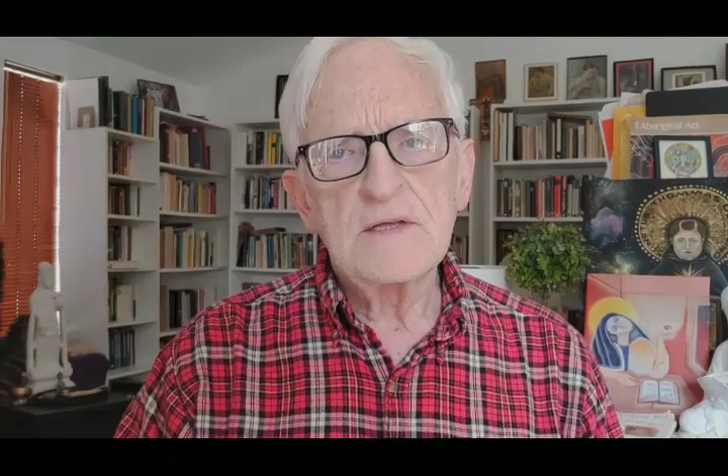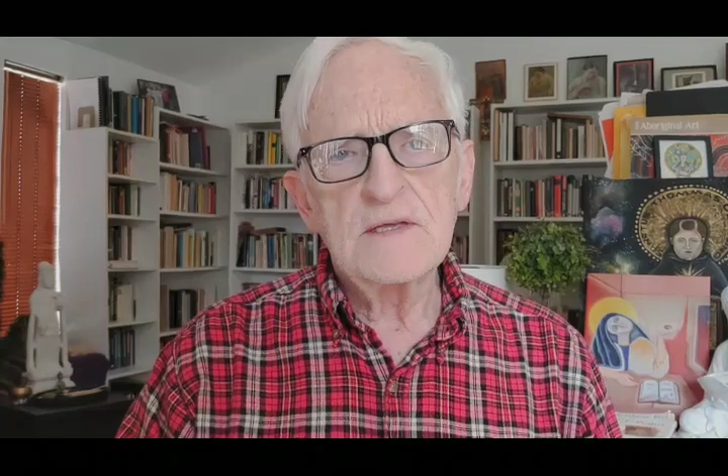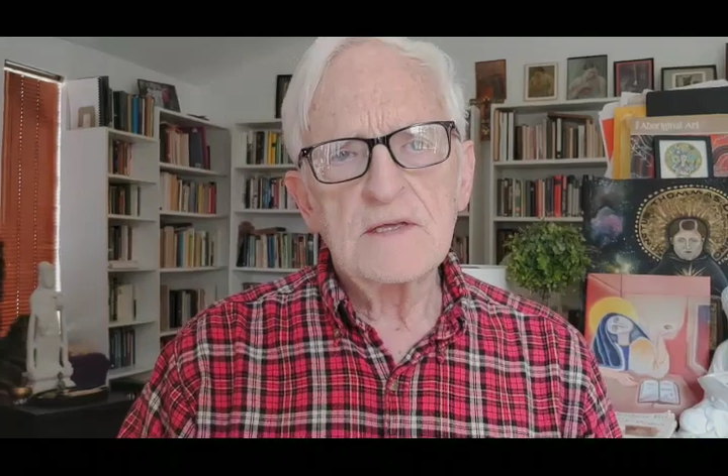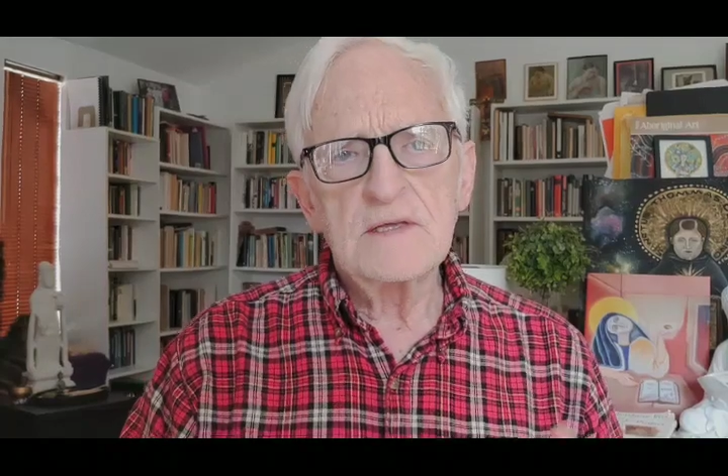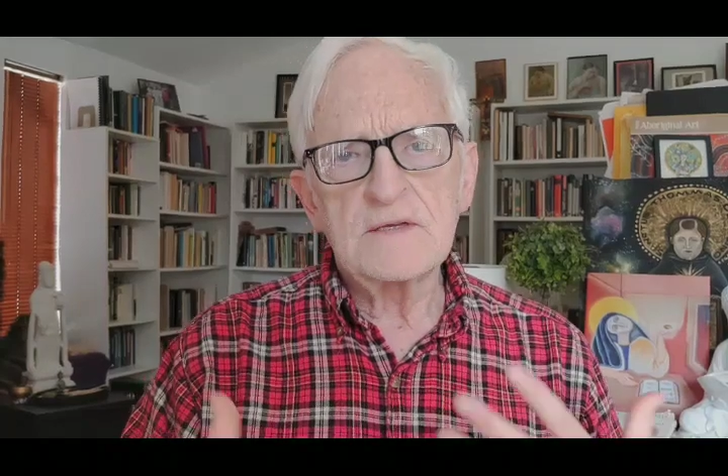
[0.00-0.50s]

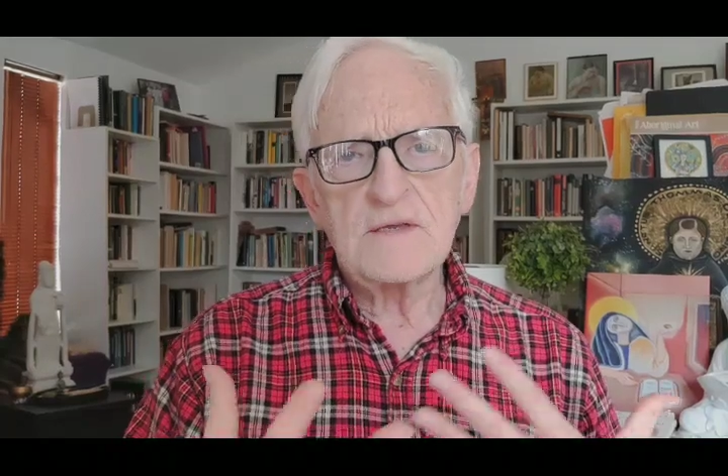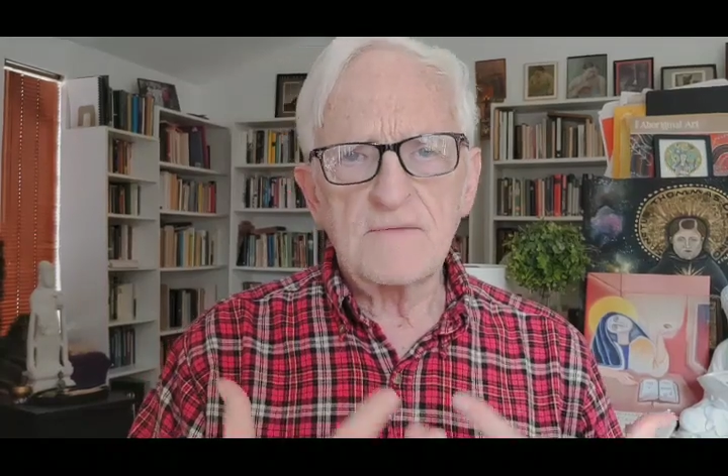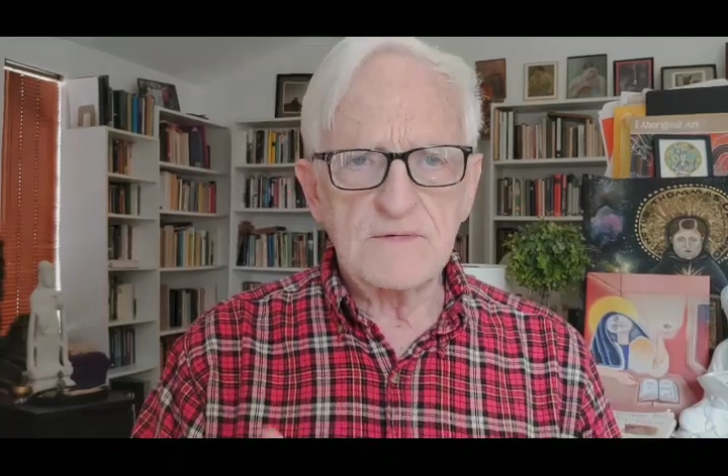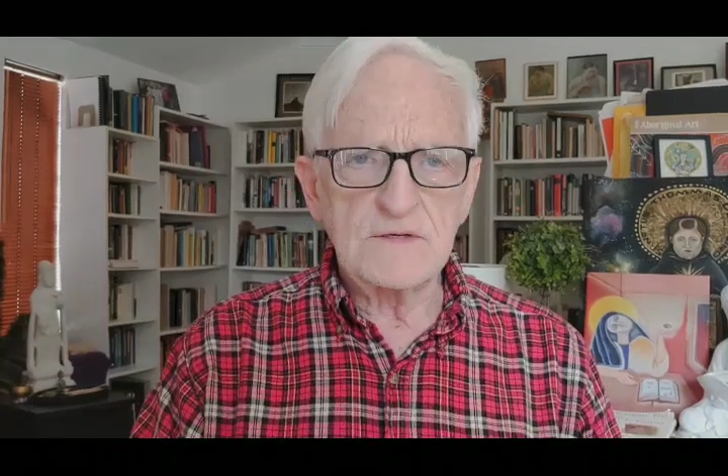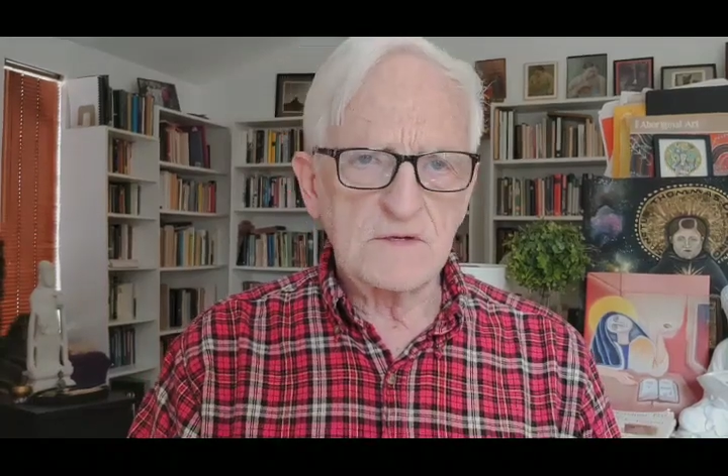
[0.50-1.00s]
he
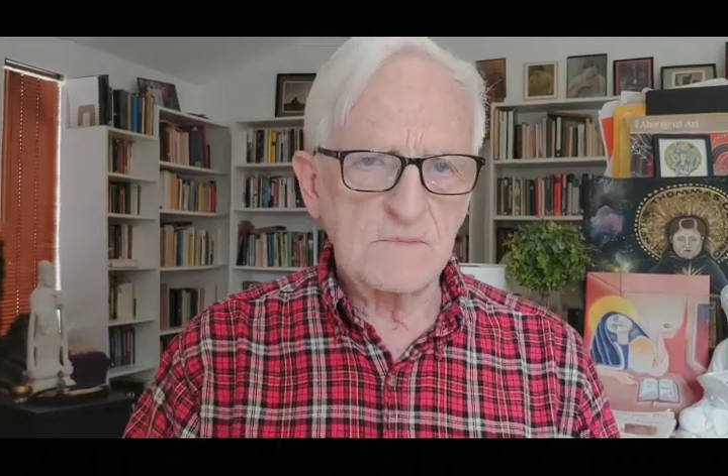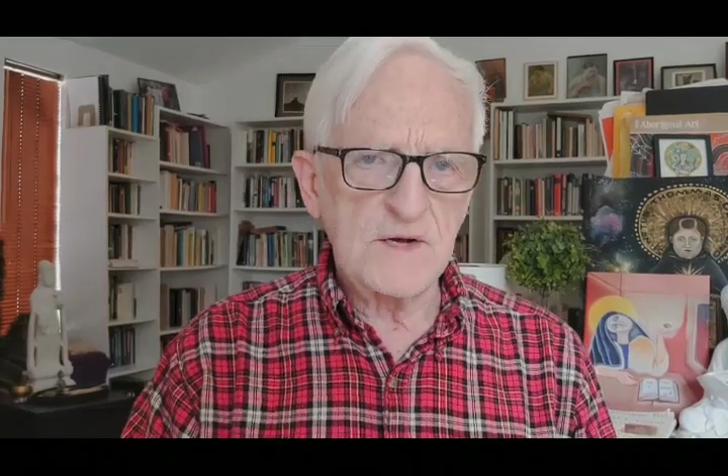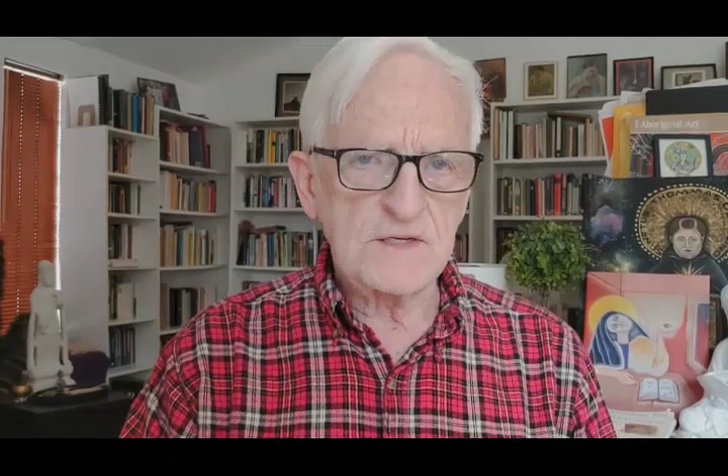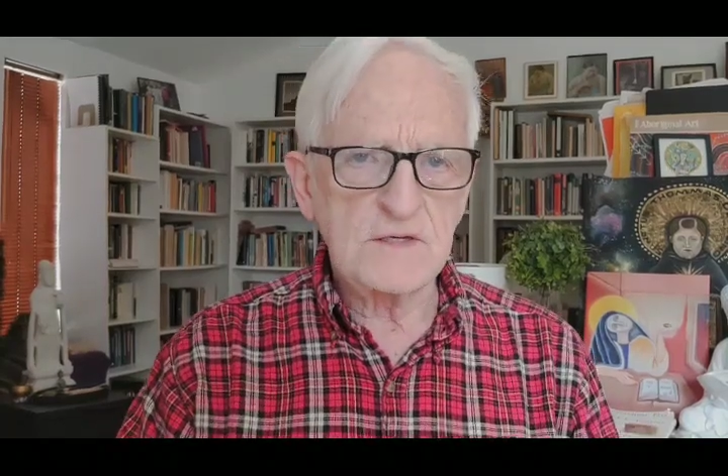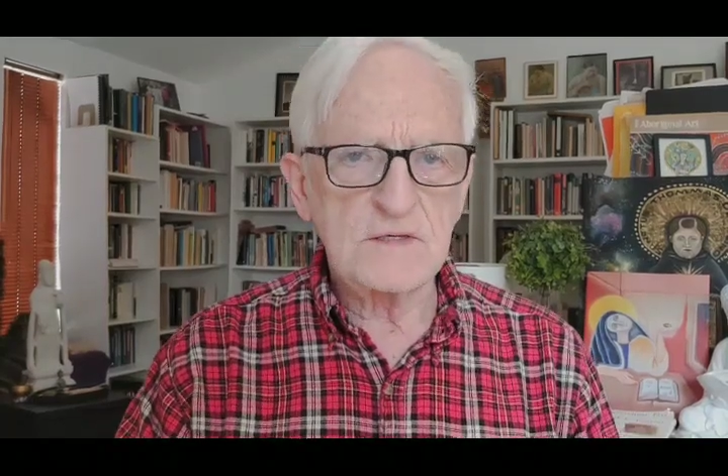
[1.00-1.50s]
suffered so
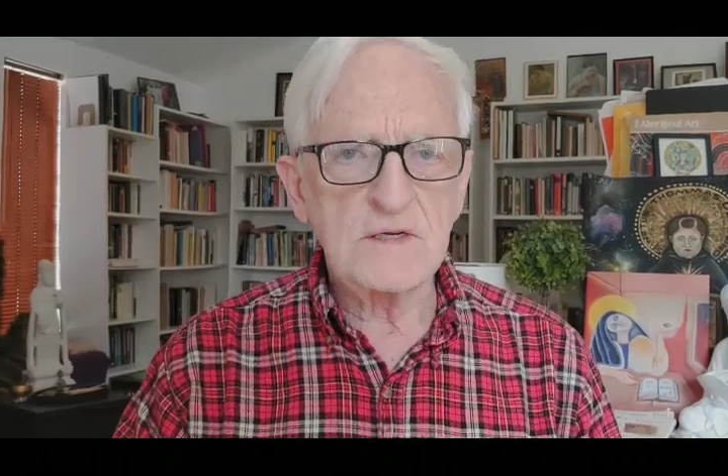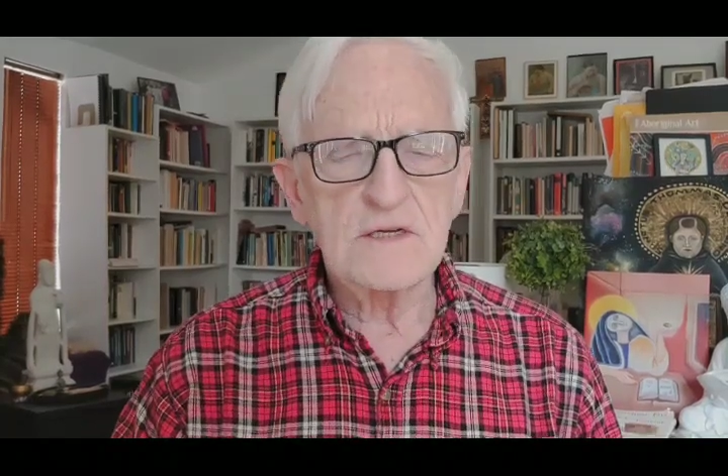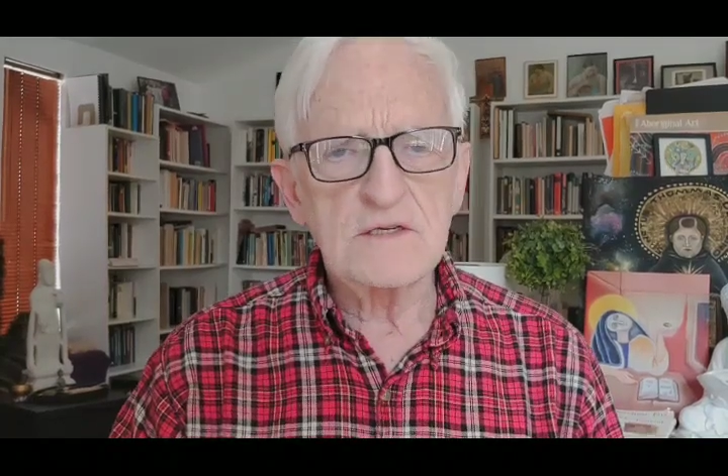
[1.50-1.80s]
much